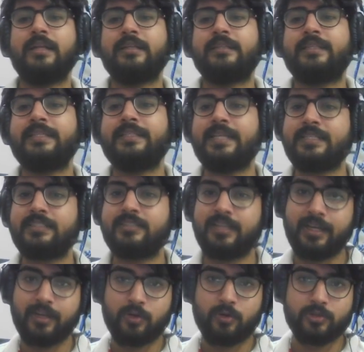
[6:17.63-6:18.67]
the next
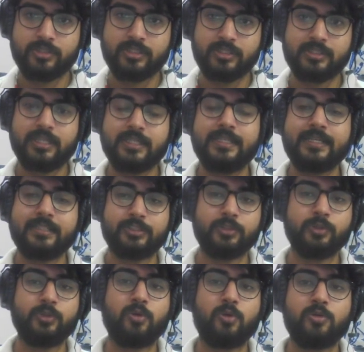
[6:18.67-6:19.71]
three course, the next
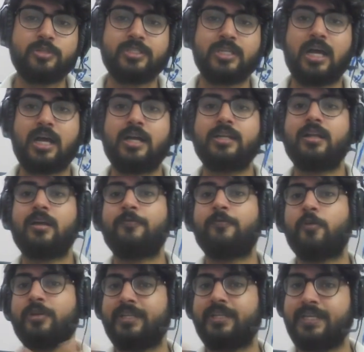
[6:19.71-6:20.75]
two course are
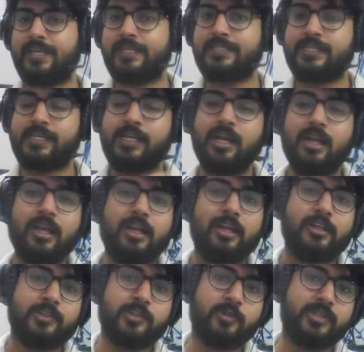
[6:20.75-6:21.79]
for DSA
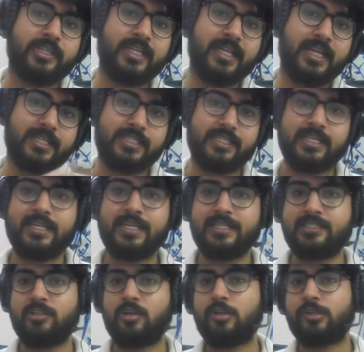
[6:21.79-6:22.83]
so DSA
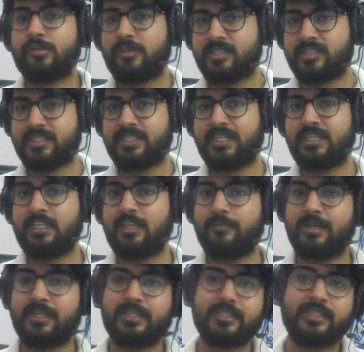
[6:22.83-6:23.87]
is also a skill,
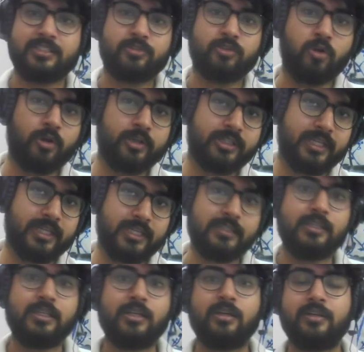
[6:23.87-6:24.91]
but it is not in
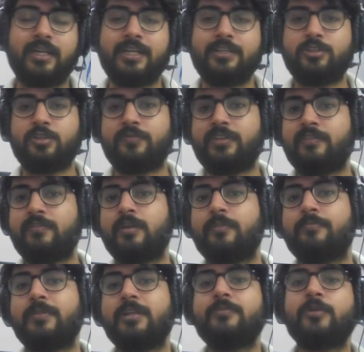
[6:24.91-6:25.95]
the range of
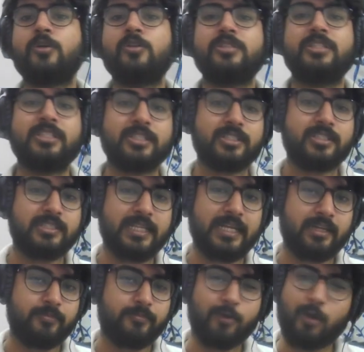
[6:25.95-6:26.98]
development because this is
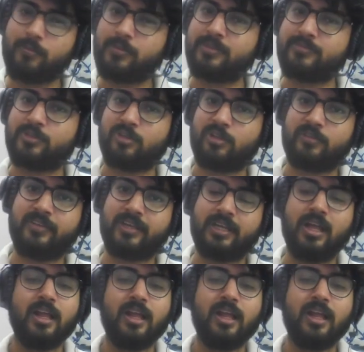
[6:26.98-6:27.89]
like problem solving.